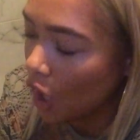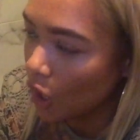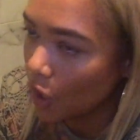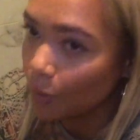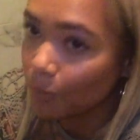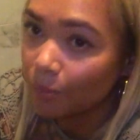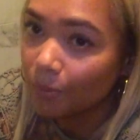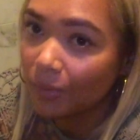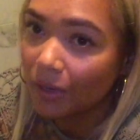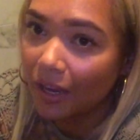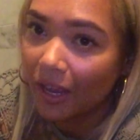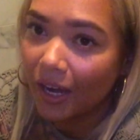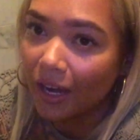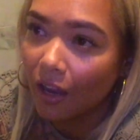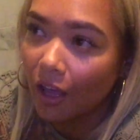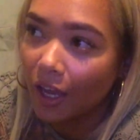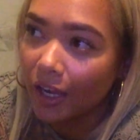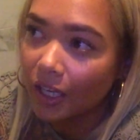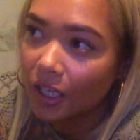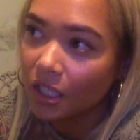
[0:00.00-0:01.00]
home at
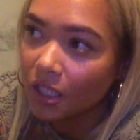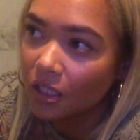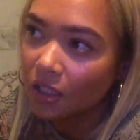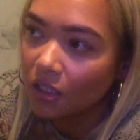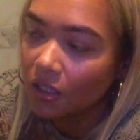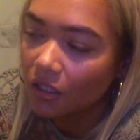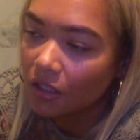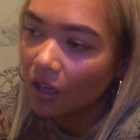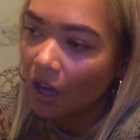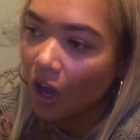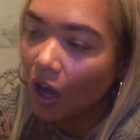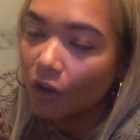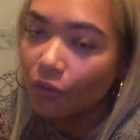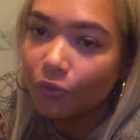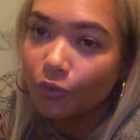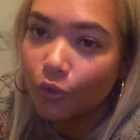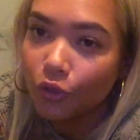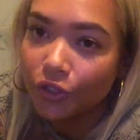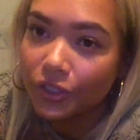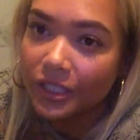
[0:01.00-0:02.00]
like
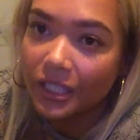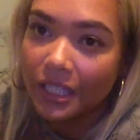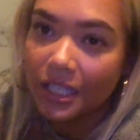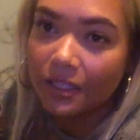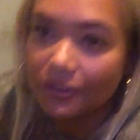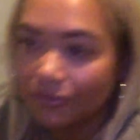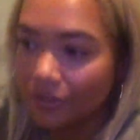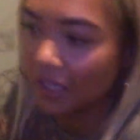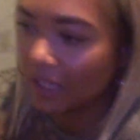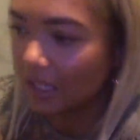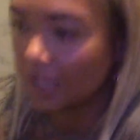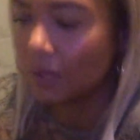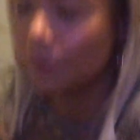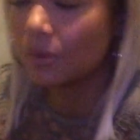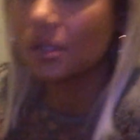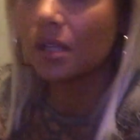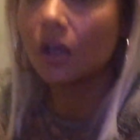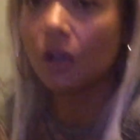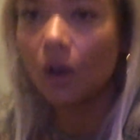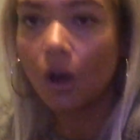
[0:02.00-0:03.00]
4:30 in the evening, he
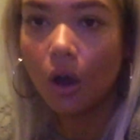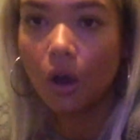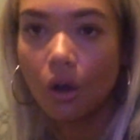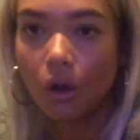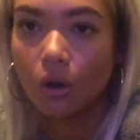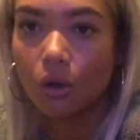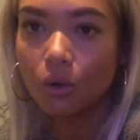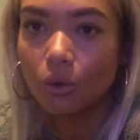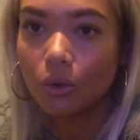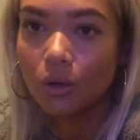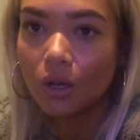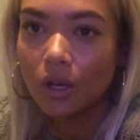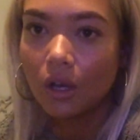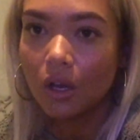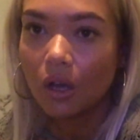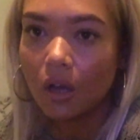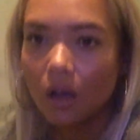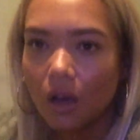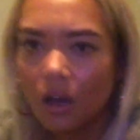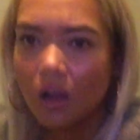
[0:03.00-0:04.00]
was like, oh,
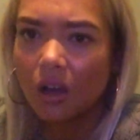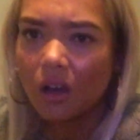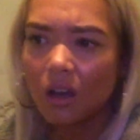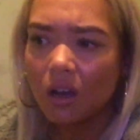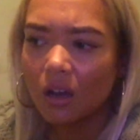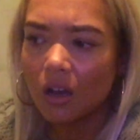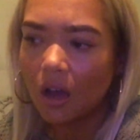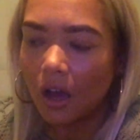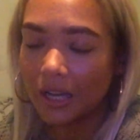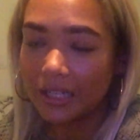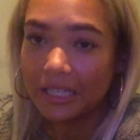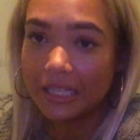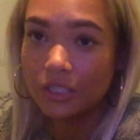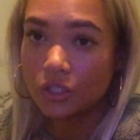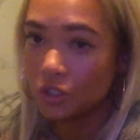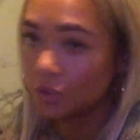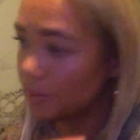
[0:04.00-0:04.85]
I need you